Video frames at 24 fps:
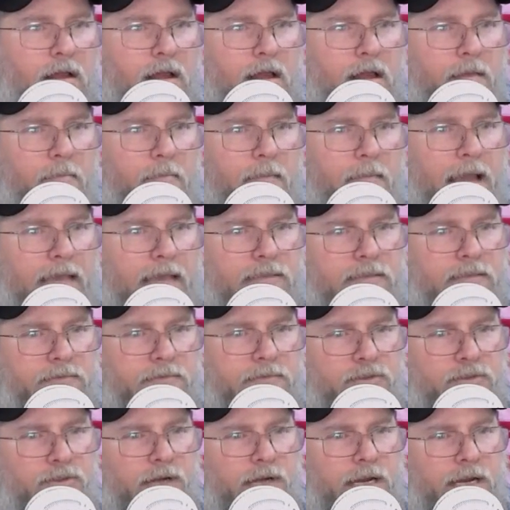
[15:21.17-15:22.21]
Massive
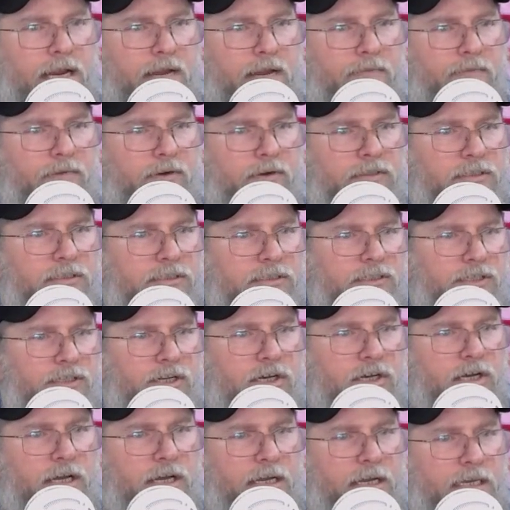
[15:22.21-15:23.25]
stringing versus
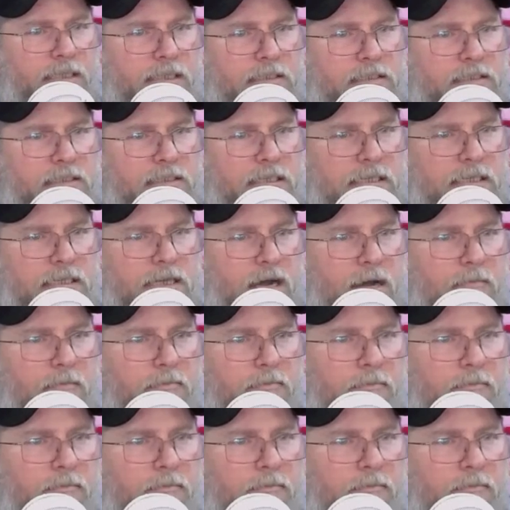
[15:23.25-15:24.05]
none is Z-Hop.